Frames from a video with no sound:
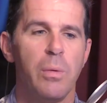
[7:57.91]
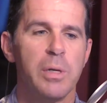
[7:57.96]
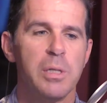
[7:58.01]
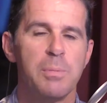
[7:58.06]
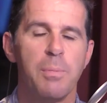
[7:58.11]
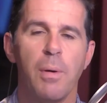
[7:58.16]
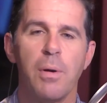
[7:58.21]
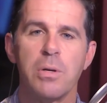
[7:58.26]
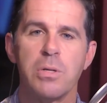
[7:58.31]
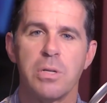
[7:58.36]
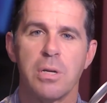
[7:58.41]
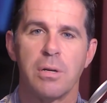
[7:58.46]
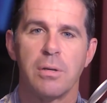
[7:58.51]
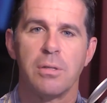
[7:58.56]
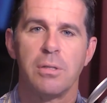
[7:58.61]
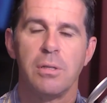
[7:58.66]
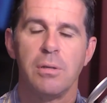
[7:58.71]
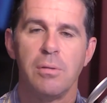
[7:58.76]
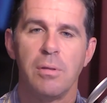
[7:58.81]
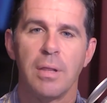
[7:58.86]
exposure
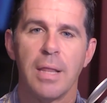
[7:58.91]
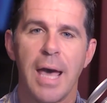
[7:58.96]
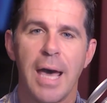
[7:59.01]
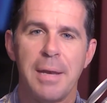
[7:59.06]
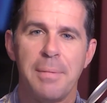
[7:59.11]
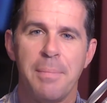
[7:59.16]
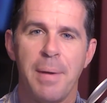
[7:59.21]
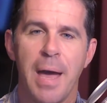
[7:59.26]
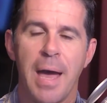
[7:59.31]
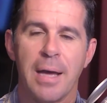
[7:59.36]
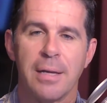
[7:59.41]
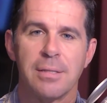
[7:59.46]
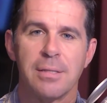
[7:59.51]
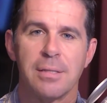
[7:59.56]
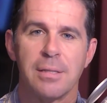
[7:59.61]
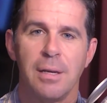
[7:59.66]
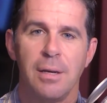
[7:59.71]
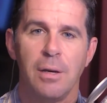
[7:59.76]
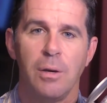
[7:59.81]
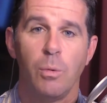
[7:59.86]
to the Latin
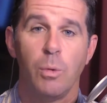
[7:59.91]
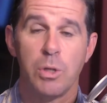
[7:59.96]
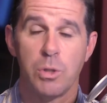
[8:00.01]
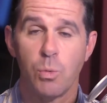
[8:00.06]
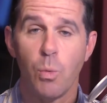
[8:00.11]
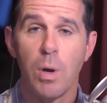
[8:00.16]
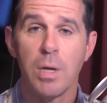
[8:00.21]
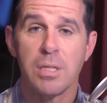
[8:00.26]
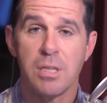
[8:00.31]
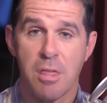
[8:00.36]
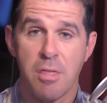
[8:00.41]
Mass, which was